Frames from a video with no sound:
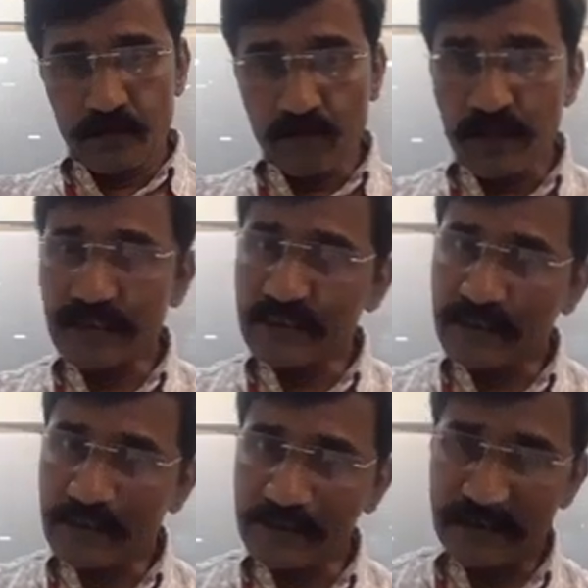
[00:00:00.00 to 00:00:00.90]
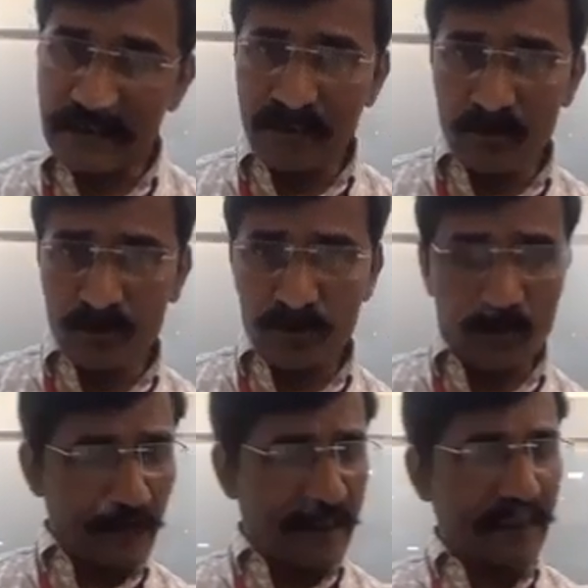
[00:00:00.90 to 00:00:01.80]
What that "she looks
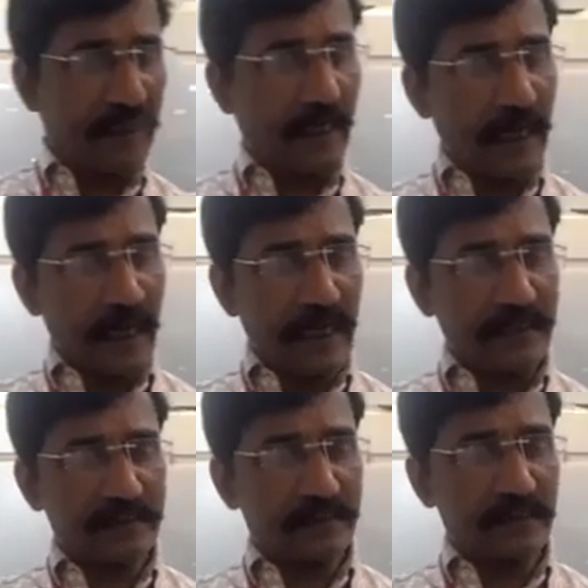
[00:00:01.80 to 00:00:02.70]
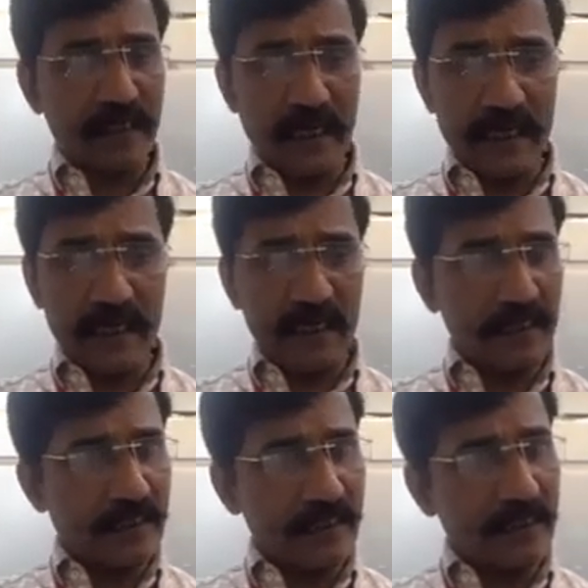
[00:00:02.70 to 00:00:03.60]
too pretty"?
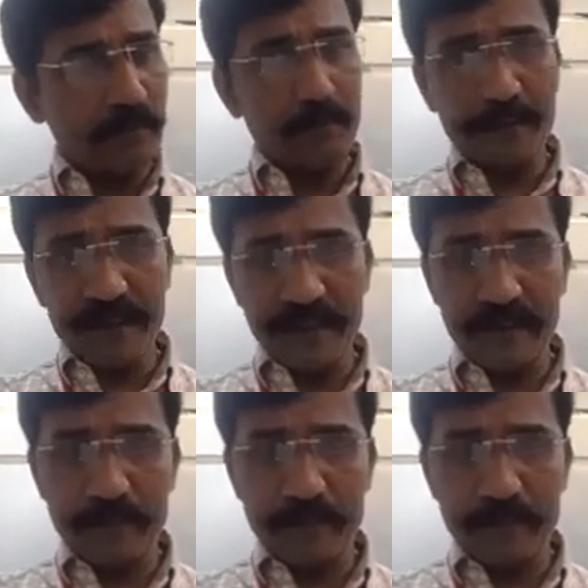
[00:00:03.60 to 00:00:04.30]
SLTP.